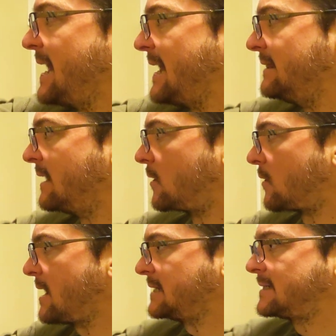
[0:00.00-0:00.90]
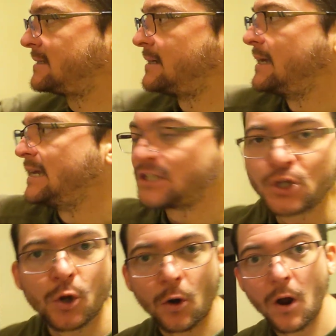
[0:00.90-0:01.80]
and the rest
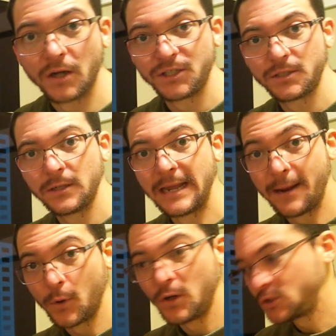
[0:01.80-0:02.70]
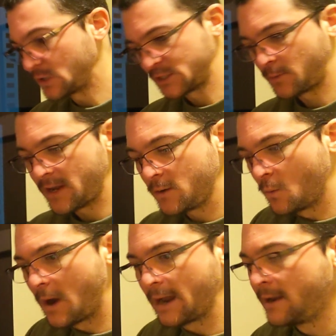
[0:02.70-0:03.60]
is crushed. And I'm going to explain
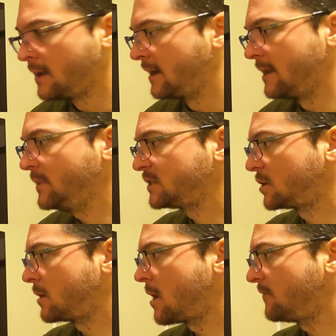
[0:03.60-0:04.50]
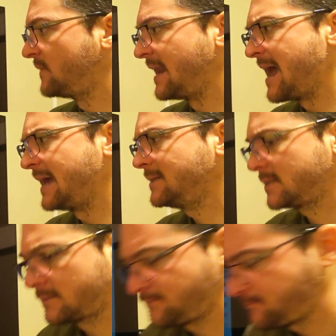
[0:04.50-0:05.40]
you why. Let me turn off the lights